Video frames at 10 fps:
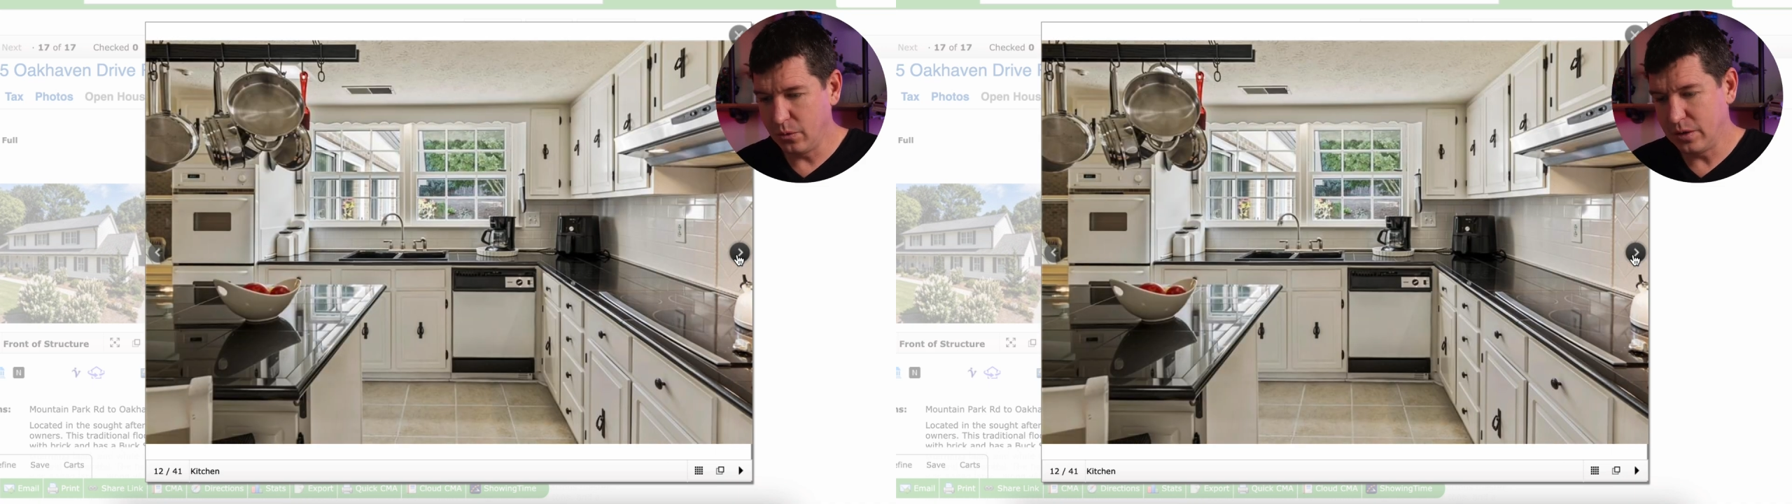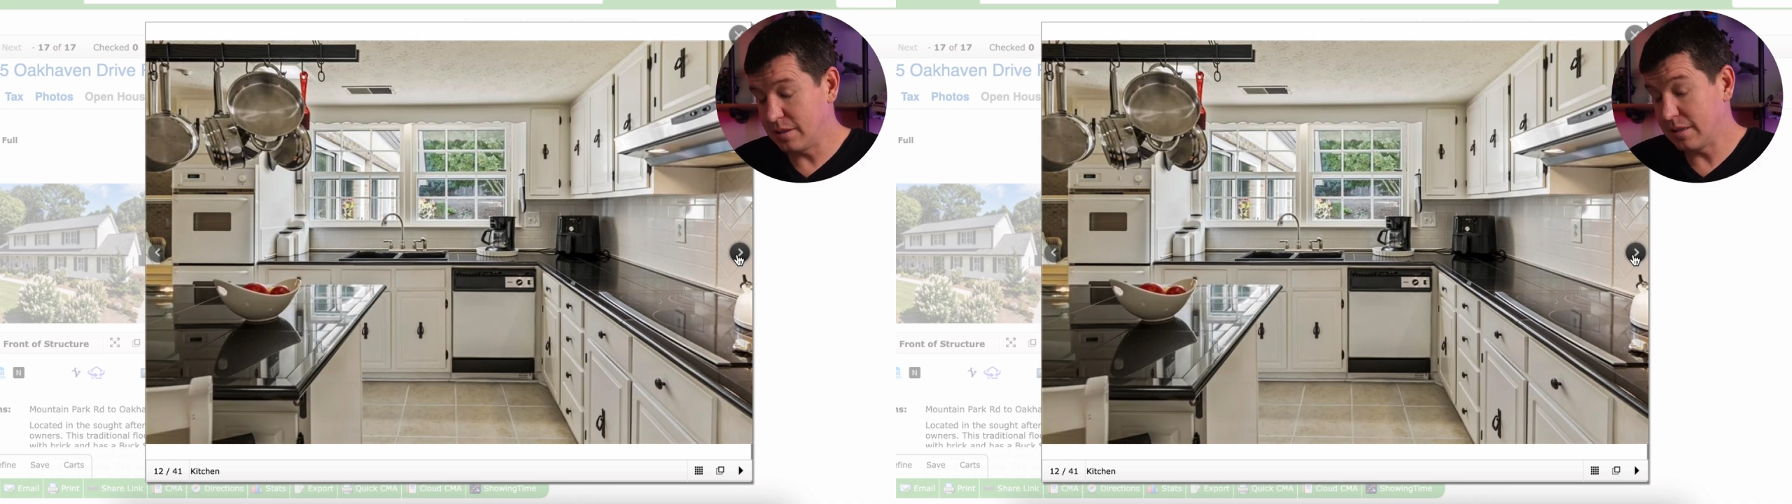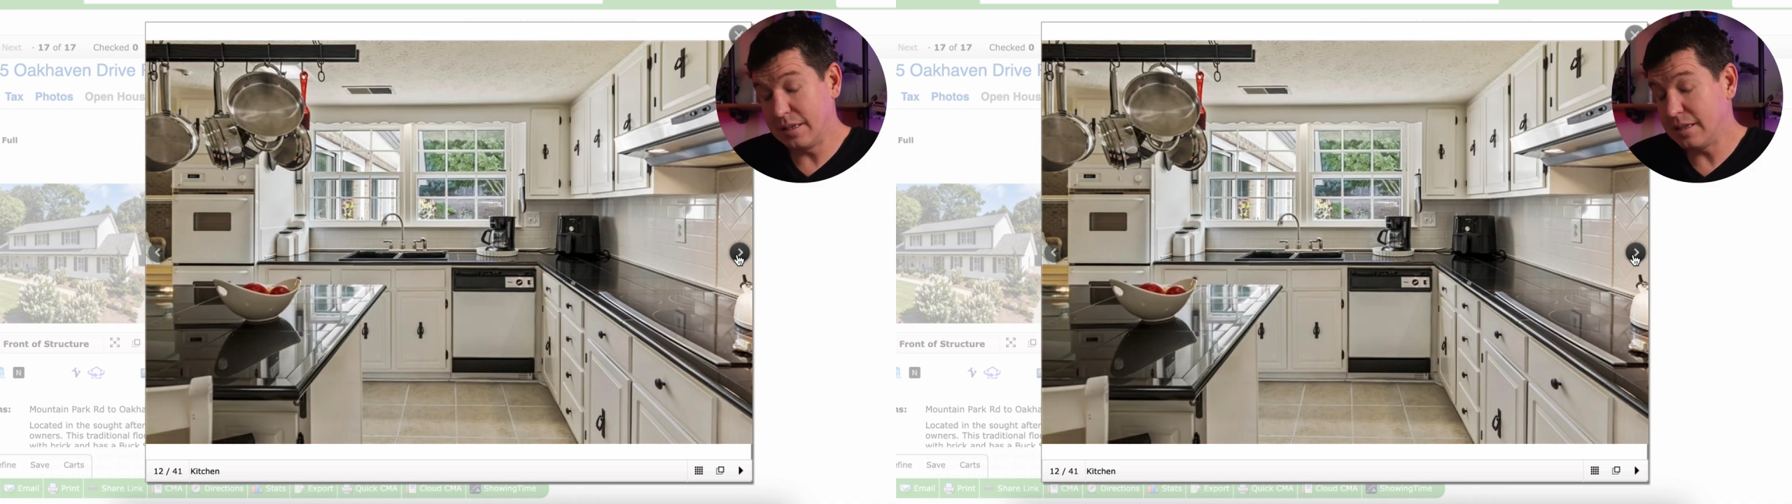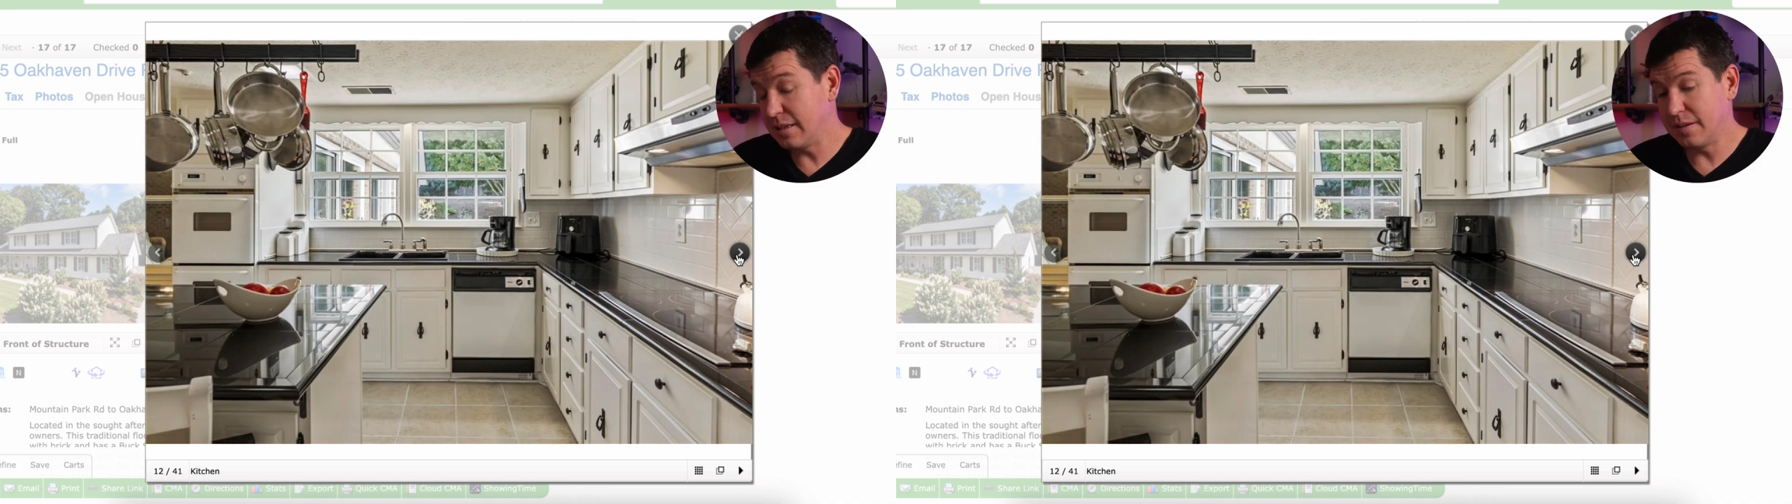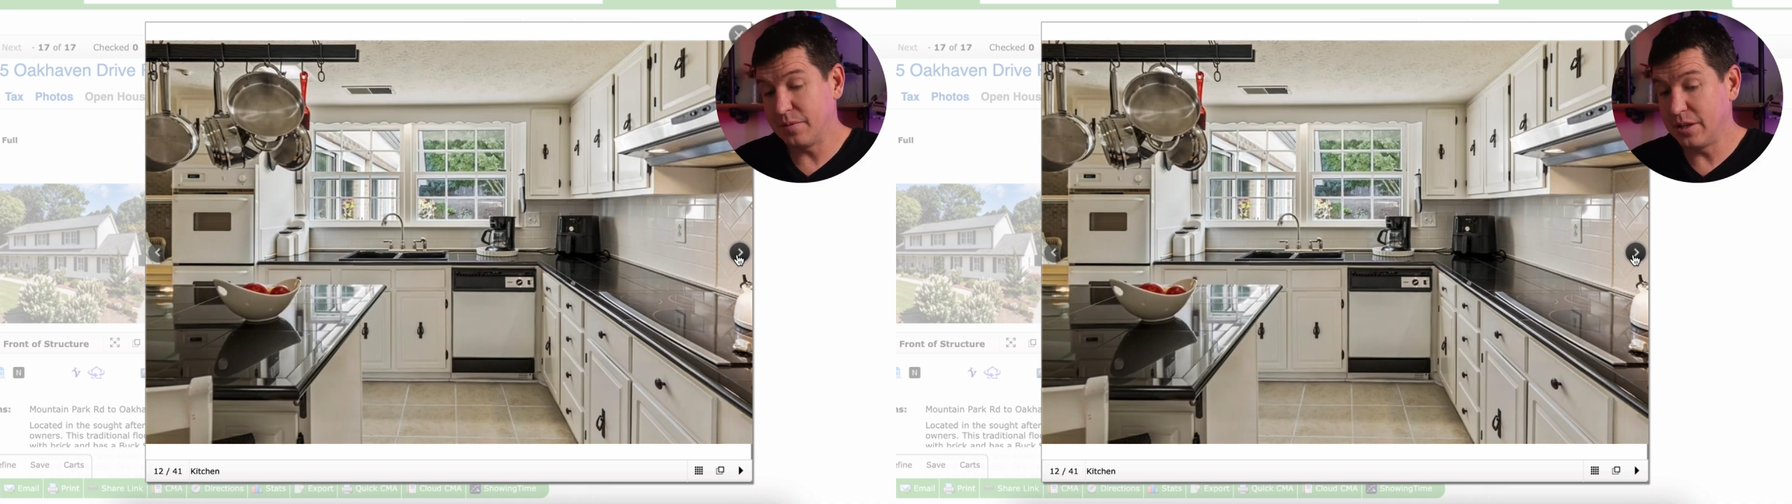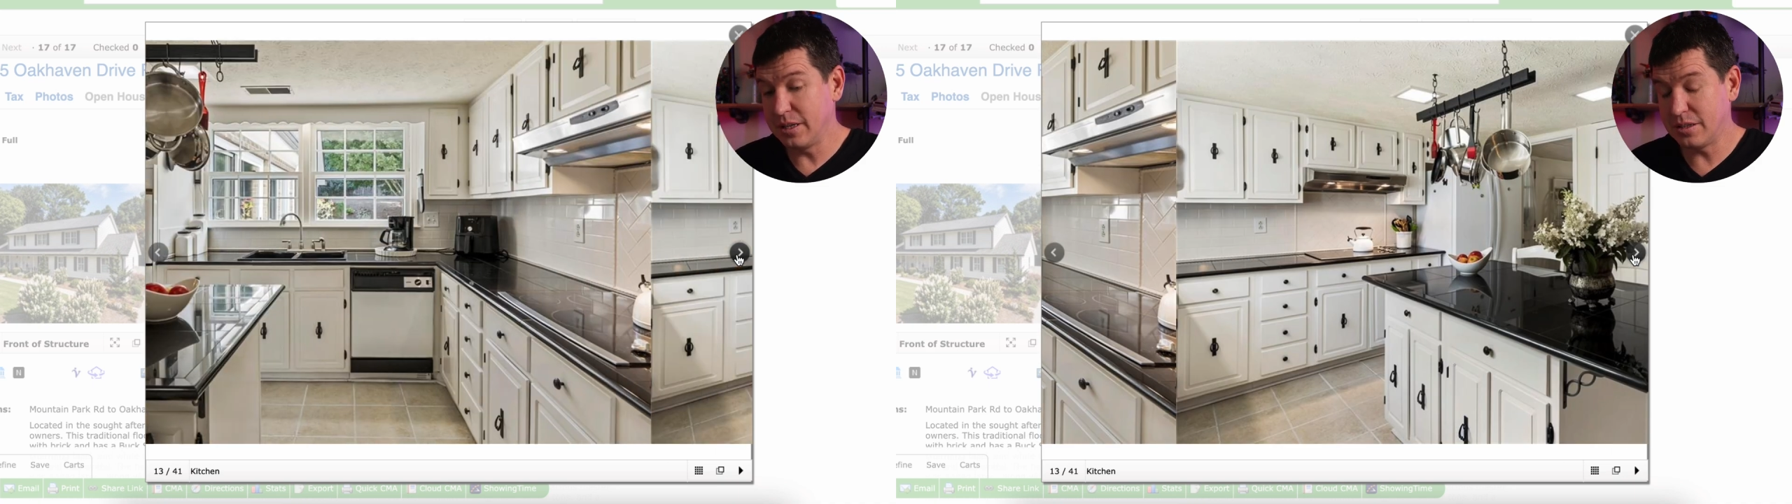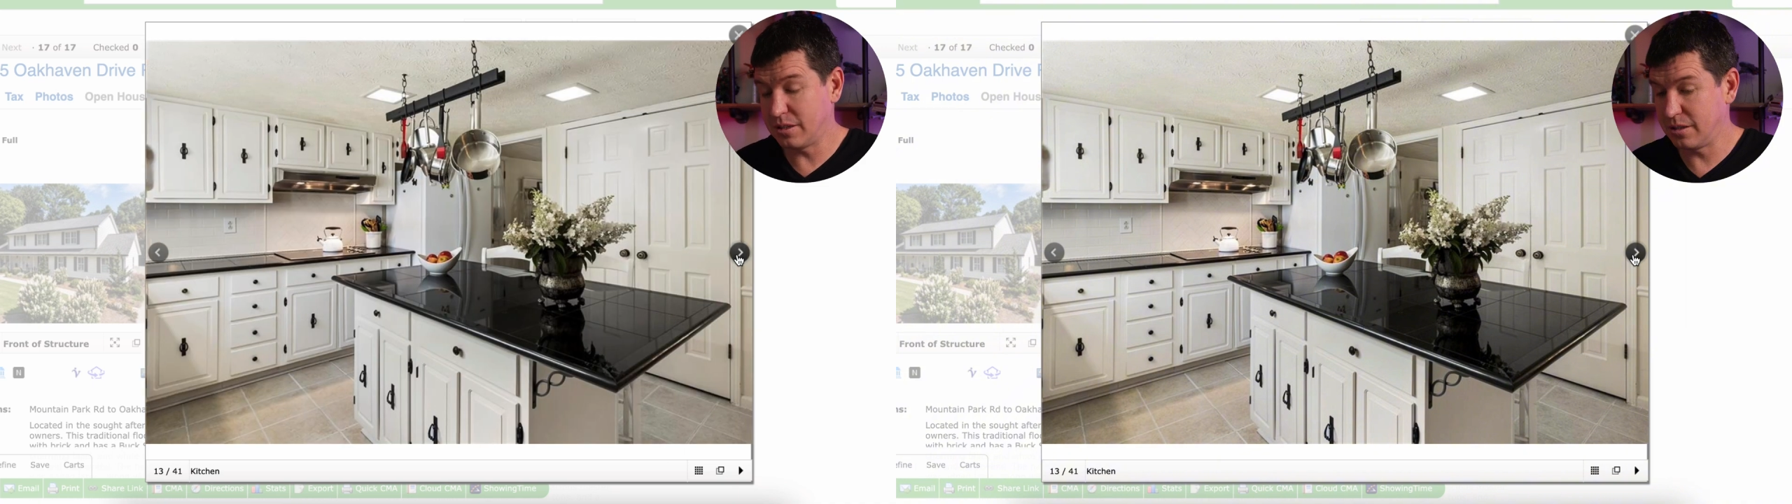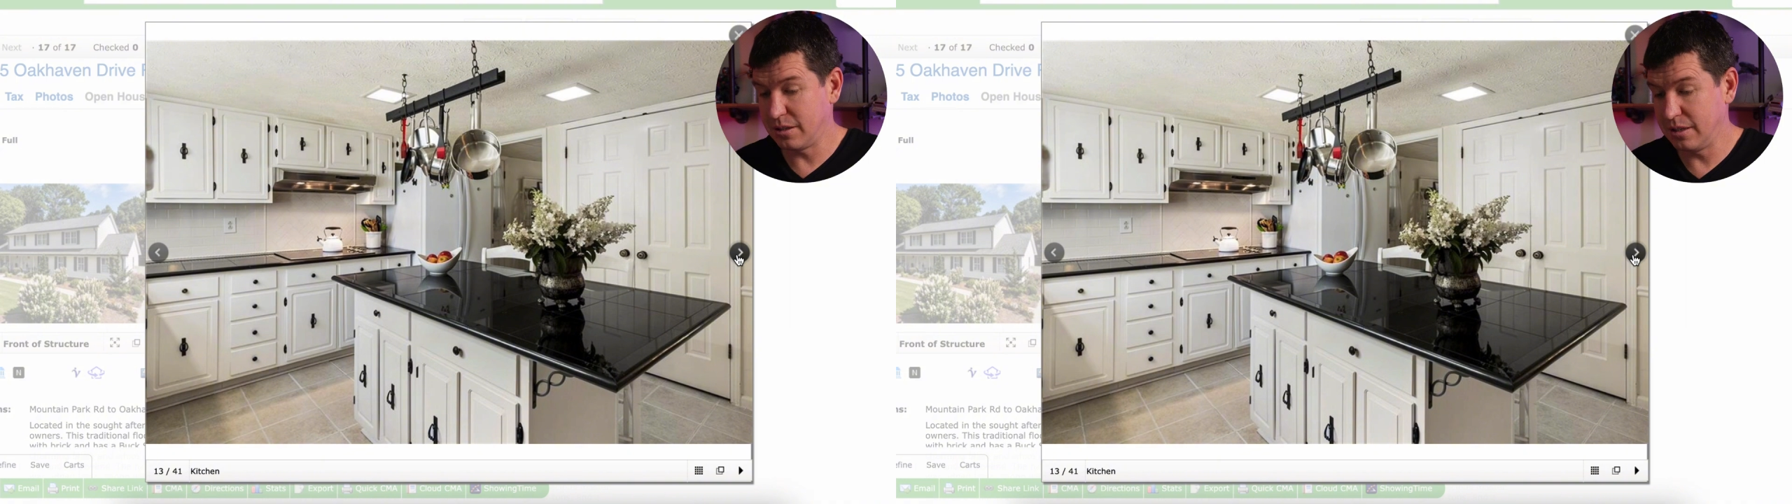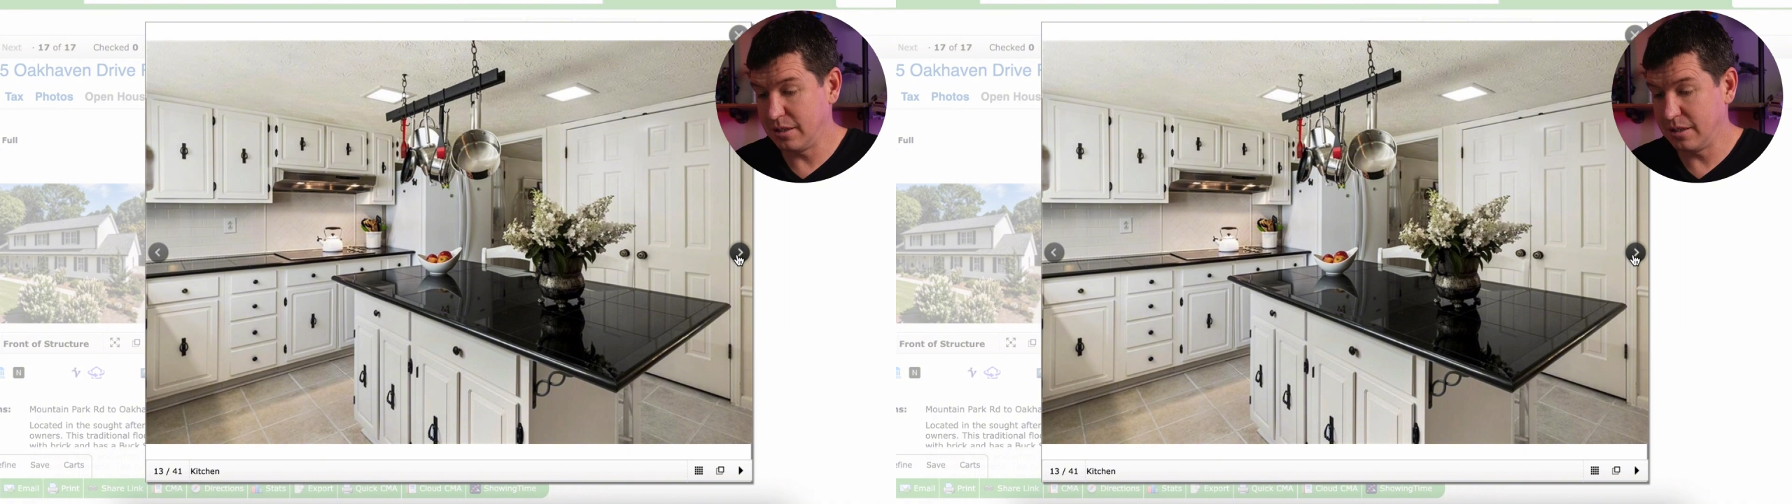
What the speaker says: it's